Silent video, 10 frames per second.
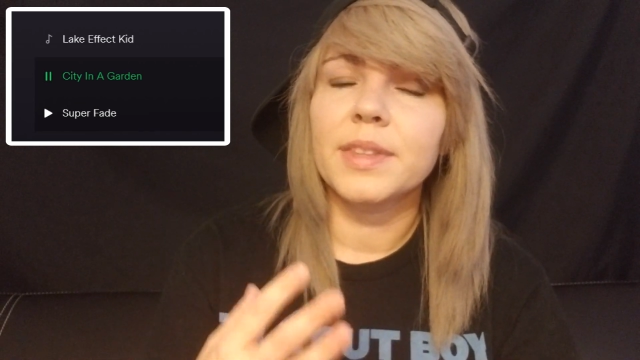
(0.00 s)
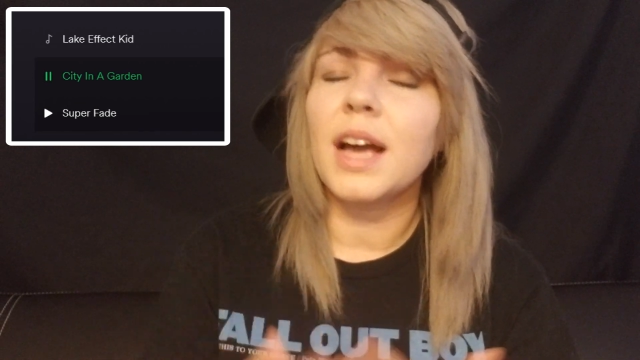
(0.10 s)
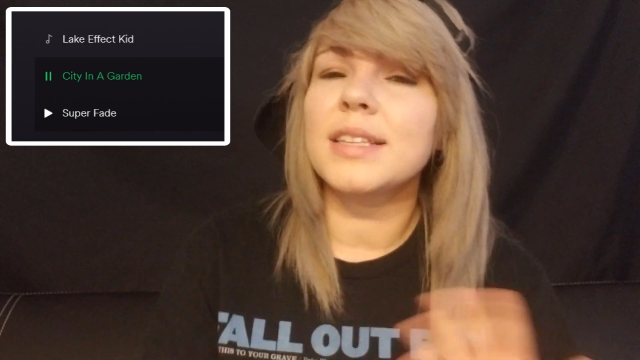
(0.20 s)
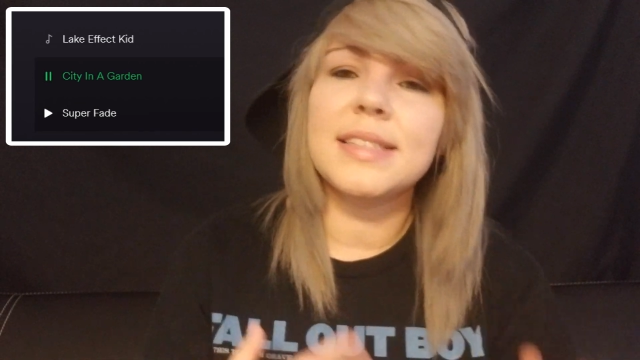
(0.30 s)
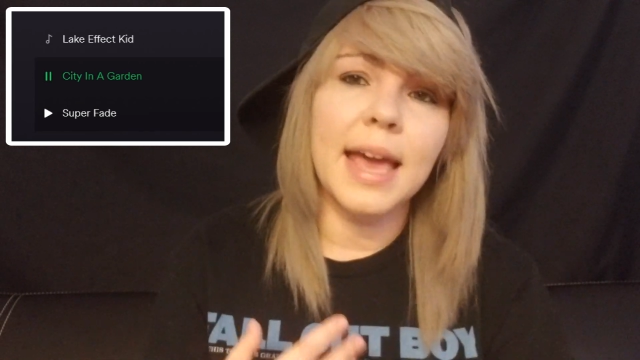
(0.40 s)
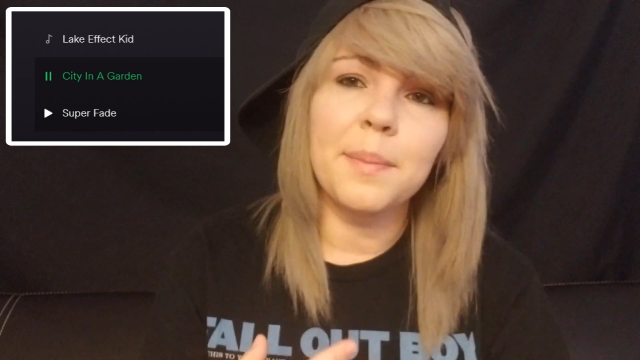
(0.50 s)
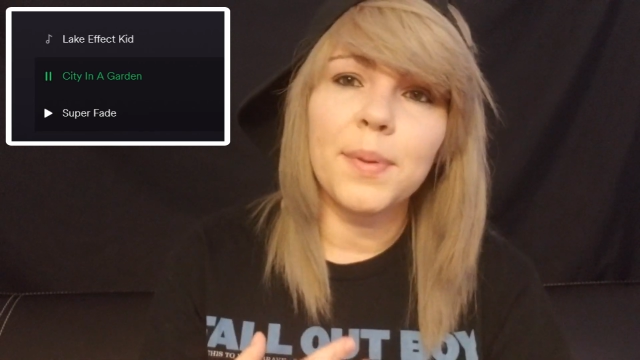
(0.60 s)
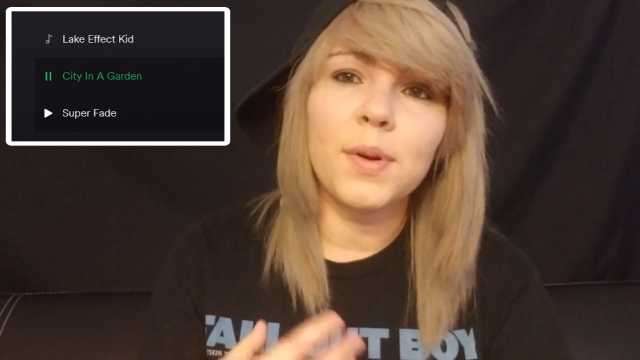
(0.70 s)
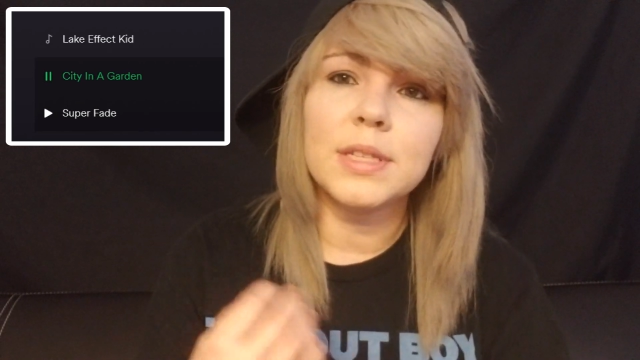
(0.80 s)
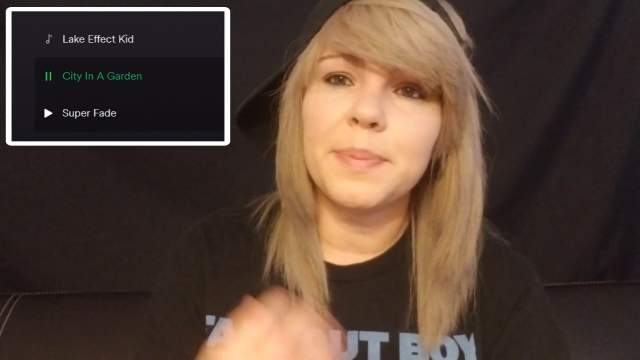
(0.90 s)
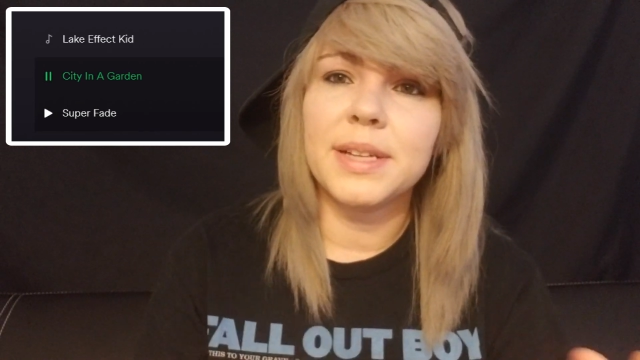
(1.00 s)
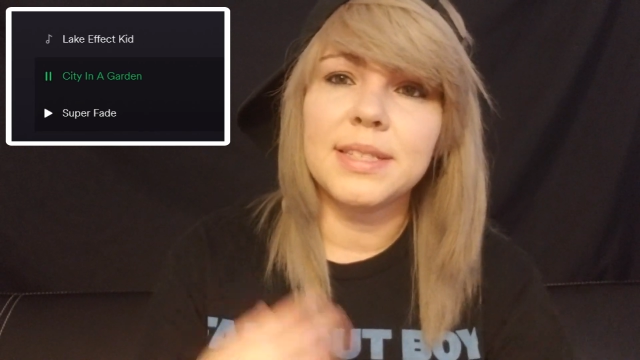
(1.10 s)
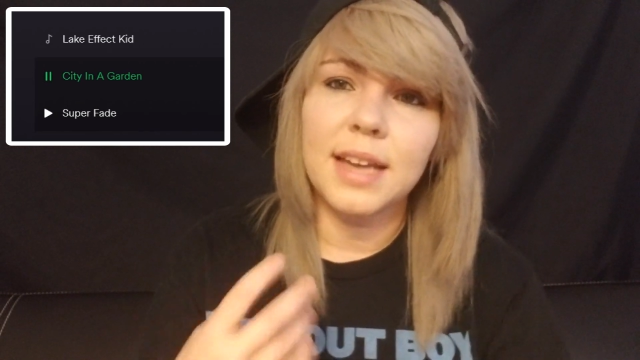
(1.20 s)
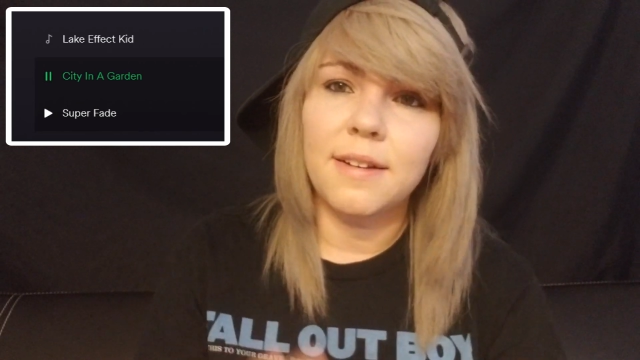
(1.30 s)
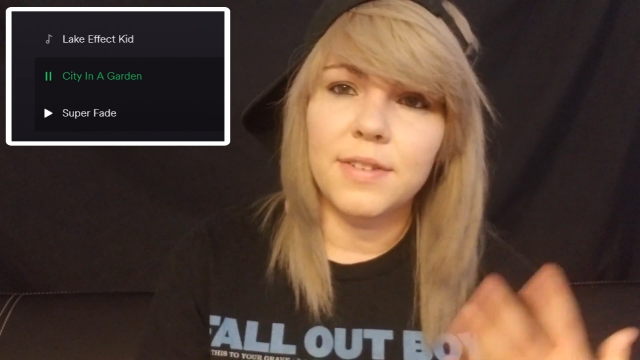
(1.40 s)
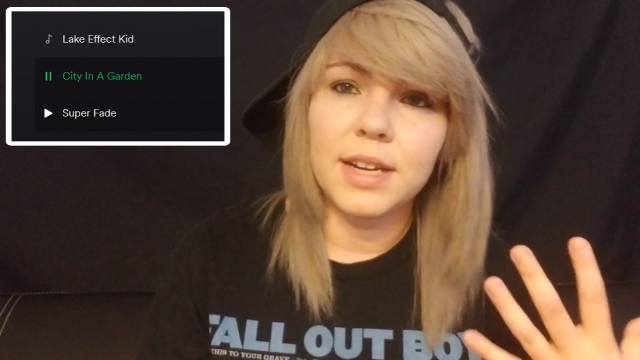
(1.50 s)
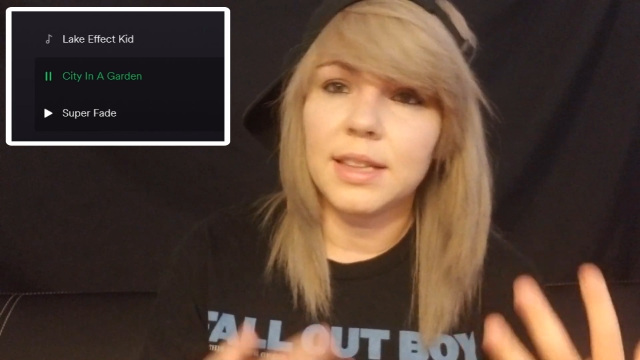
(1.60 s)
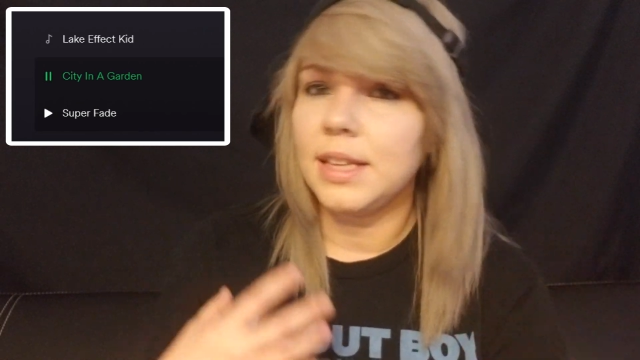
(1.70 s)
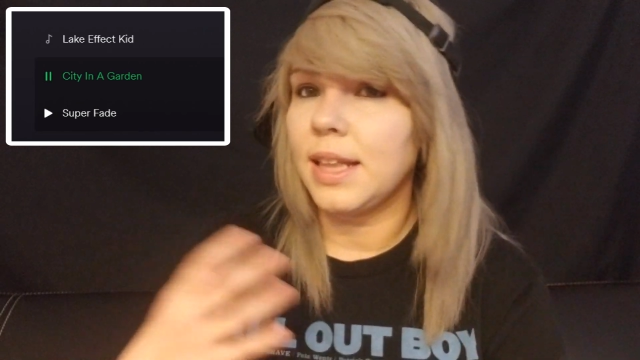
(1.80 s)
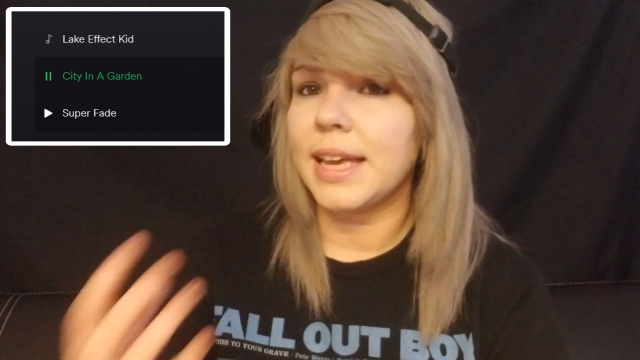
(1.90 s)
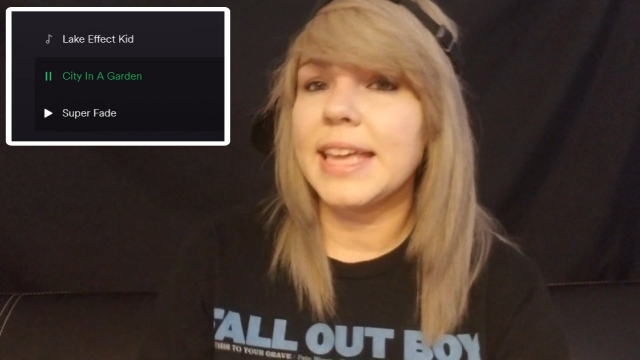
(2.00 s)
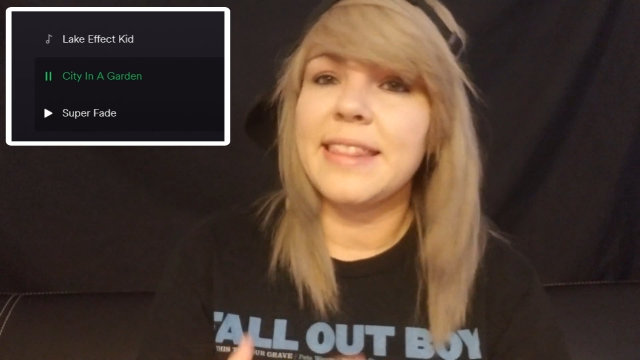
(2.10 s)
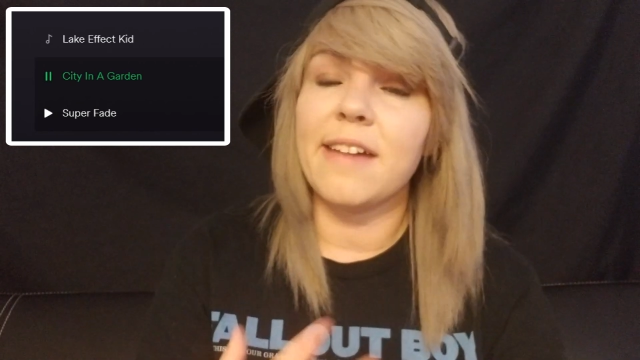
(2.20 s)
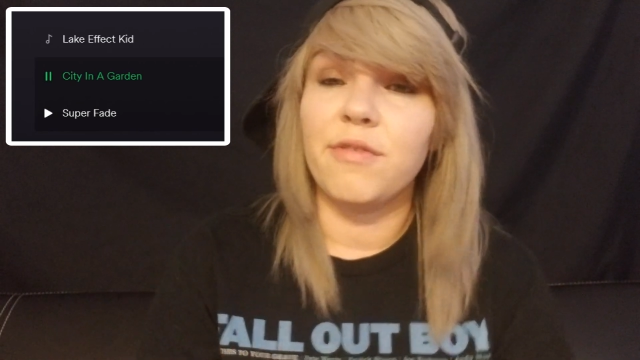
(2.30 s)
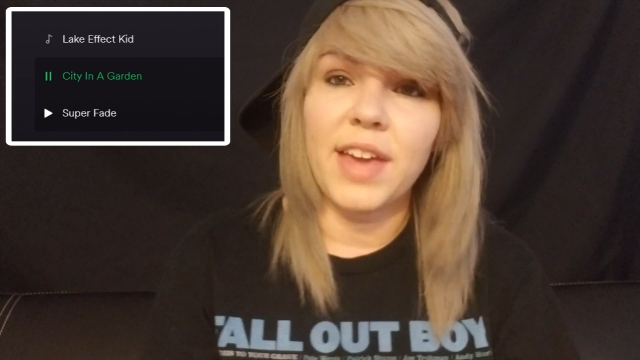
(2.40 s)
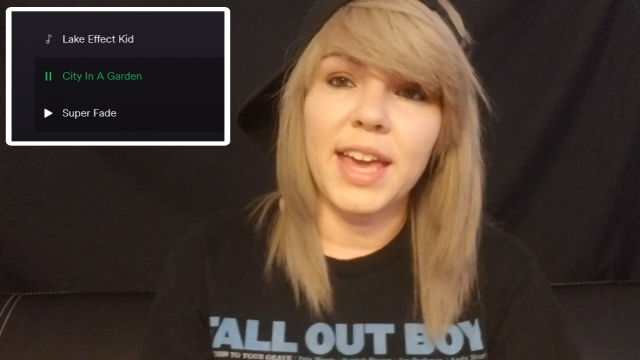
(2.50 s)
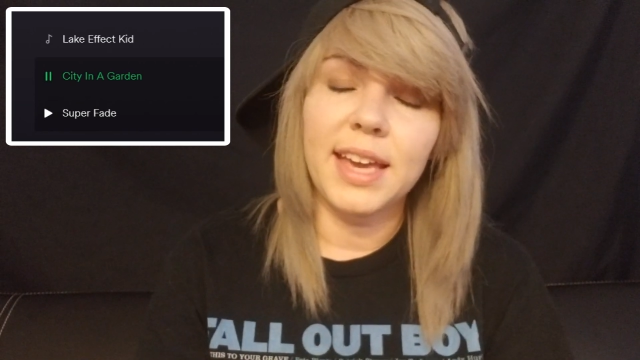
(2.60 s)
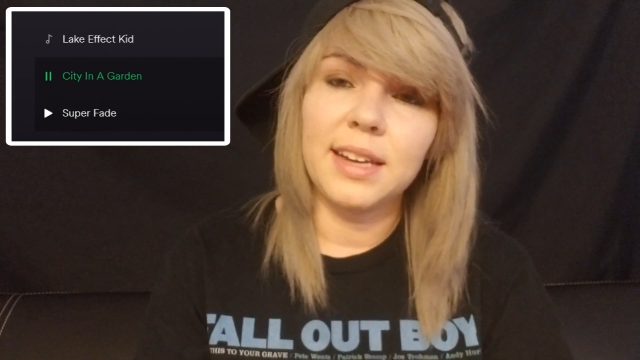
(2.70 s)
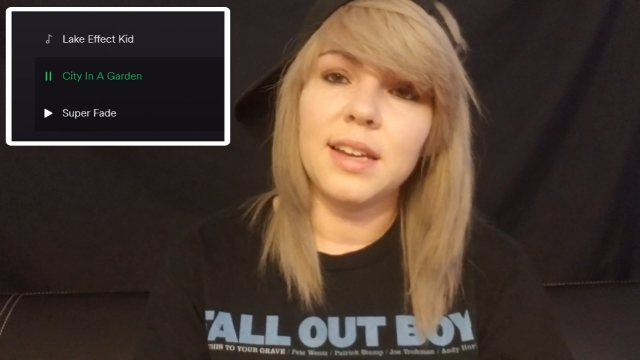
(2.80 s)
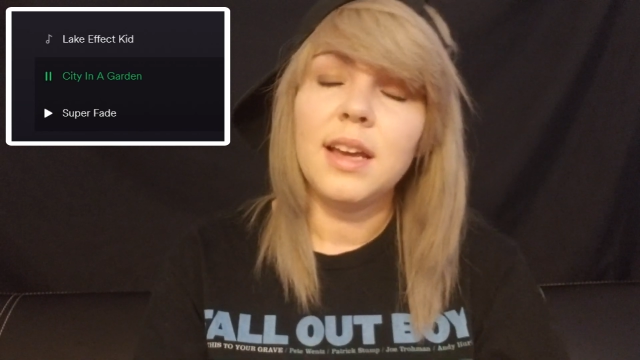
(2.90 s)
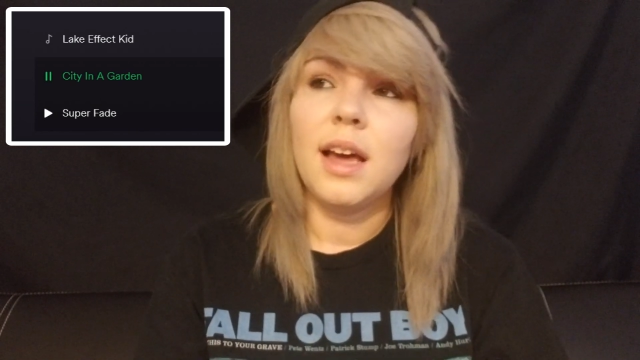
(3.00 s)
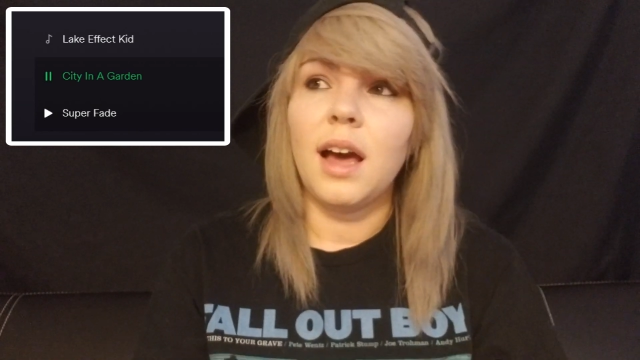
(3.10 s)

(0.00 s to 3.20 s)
not sampled, but it's definitely like in that vein,